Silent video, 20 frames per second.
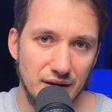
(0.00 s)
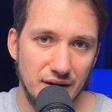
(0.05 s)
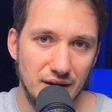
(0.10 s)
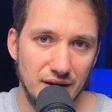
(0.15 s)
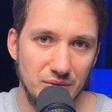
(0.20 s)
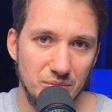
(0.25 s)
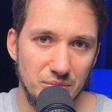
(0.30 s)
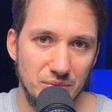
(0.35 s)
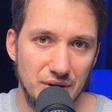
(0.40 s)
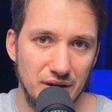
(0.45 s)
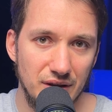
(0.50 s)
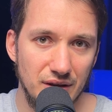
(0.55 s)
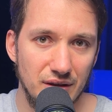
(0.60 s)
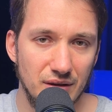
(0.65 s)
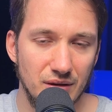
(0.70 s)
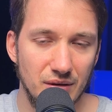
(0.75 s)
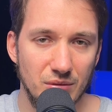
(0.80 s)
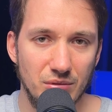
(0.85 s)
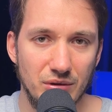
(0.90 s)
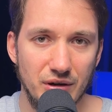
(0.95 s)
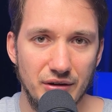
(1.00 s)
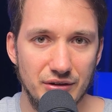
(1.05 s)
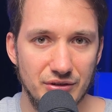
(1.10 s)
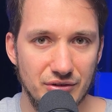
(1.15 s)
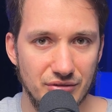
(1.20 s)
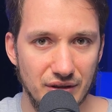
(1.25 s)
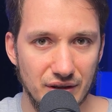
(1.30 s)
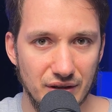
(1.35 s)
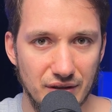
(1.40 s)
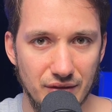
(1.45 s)
can be very
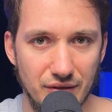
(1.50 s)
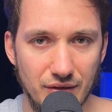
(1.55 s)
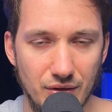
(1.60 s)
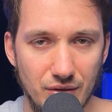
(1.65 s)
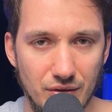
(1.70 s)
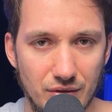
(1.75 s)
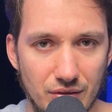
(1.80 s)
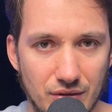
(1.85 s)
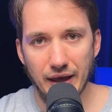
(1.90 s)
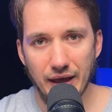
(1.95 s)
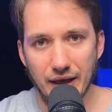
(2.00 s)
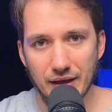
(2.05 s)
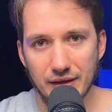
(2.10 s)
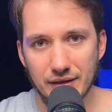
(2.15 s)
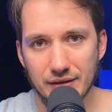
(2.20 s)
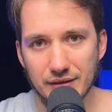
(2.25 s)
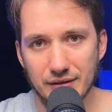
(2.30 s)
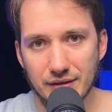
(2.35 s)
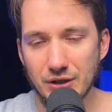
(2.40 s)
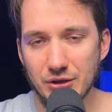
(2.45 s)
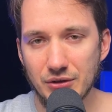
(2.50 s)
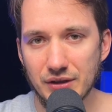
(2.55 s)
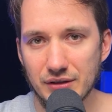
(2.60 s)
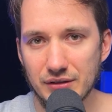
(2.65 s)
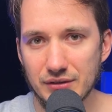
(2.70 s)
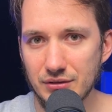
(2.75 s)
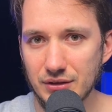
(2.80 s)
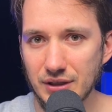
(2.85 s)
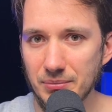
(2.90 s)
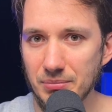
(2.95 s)
tricky though, and you need
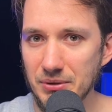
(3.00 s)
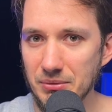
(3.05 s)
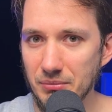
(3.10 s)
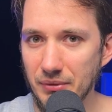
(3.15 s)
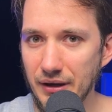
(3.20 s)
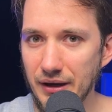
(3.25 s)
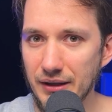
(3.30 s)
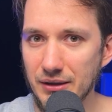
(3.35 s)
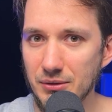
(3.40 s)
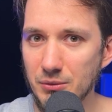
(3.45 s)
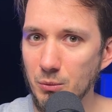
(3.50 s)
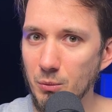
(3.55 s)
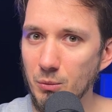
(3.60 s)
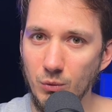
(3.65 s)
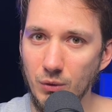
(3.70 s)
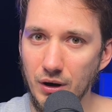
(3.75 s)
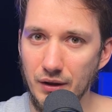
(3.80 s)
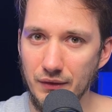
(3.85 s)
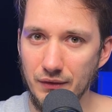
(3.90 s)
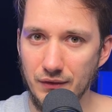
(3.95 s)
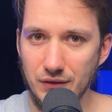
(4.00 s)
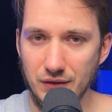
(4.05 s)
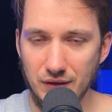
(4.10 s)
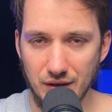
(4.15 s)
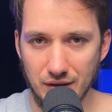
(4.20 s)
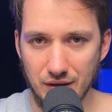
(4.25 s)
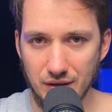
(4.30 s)
to keep in mind one thing